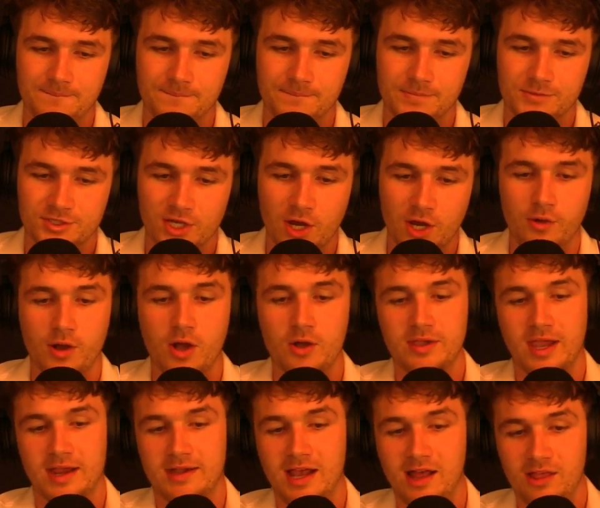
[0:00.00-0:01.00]
So,
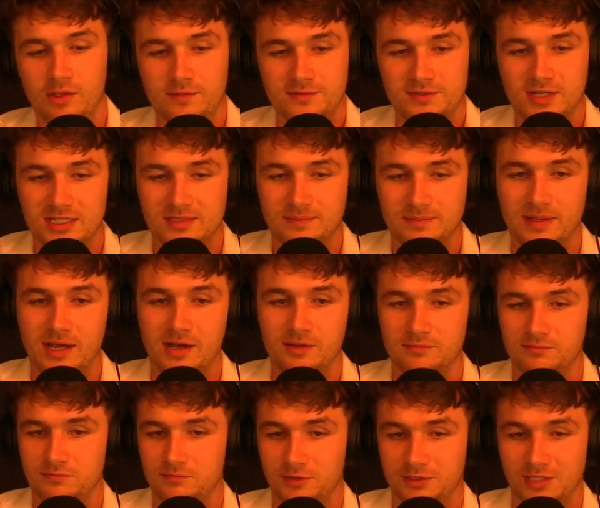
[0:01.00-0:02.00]
okay, now that we've talked about
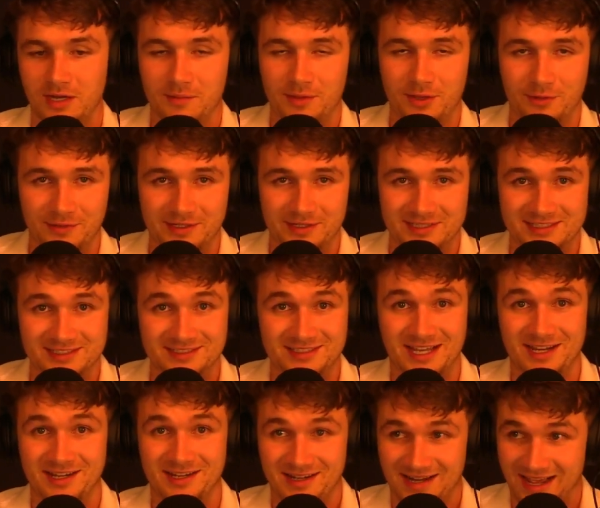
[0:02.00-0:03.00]
some of the reasons
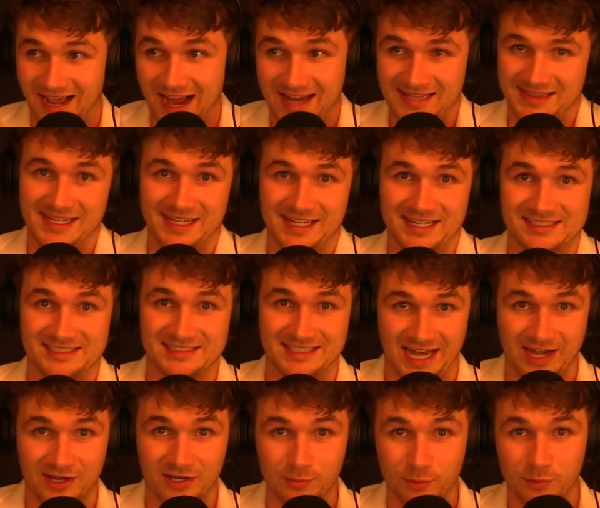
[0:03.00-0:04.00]
that I think it's
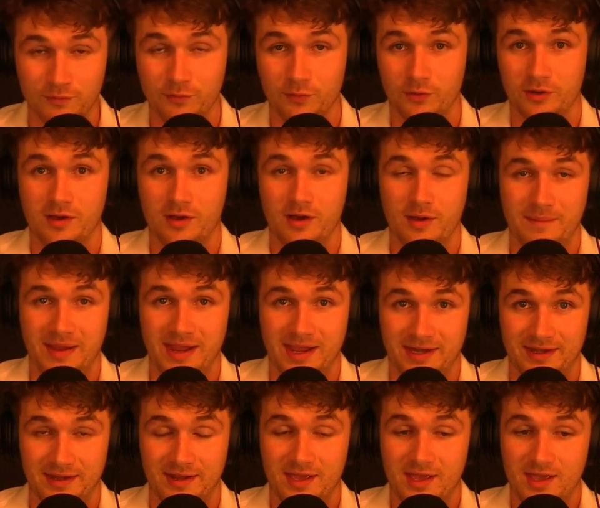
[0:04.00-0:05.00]
terrible for a
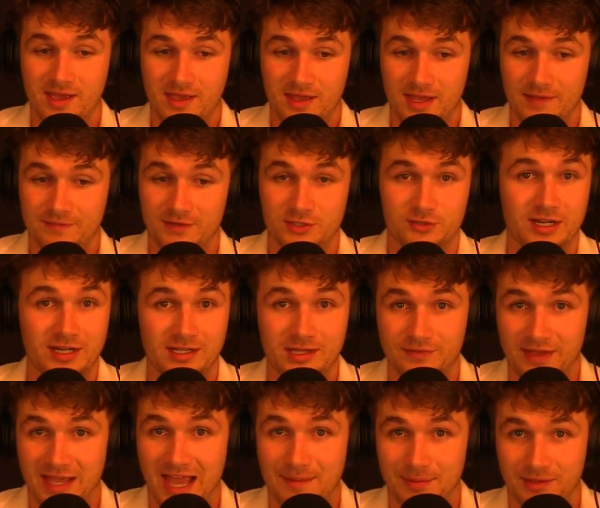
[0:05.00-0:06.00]
man, if he's trying to live
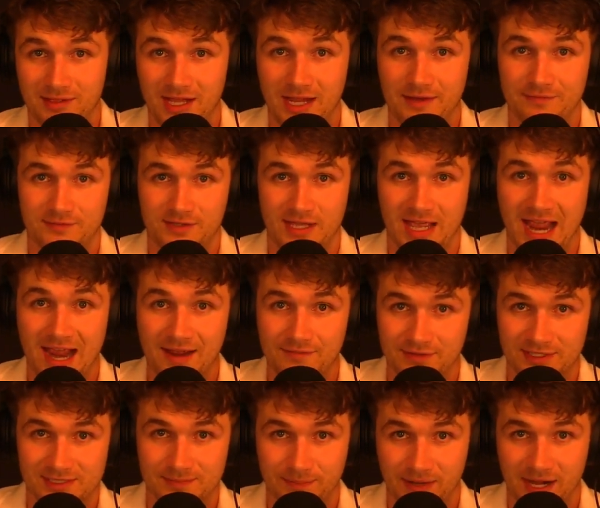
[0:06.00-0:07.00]
a happy life, to have
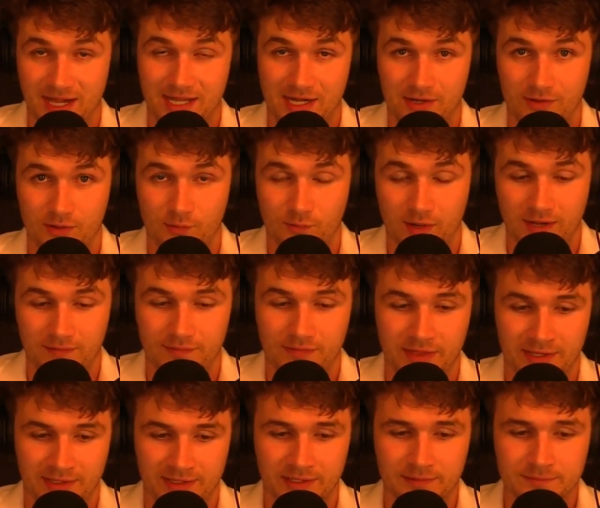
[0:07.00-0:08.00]
this binary way of
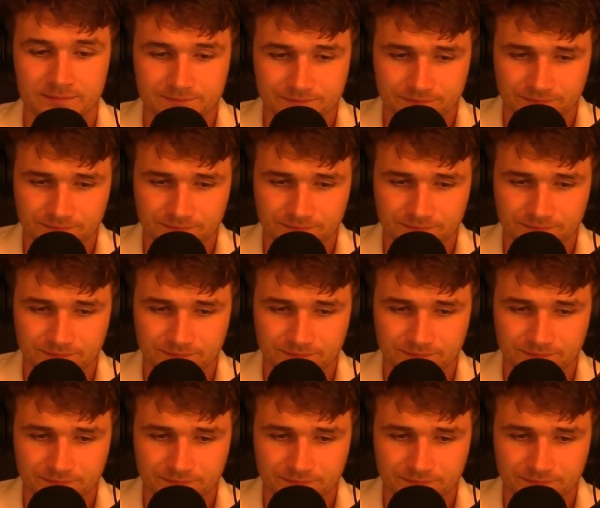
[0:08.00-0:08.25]
thinking,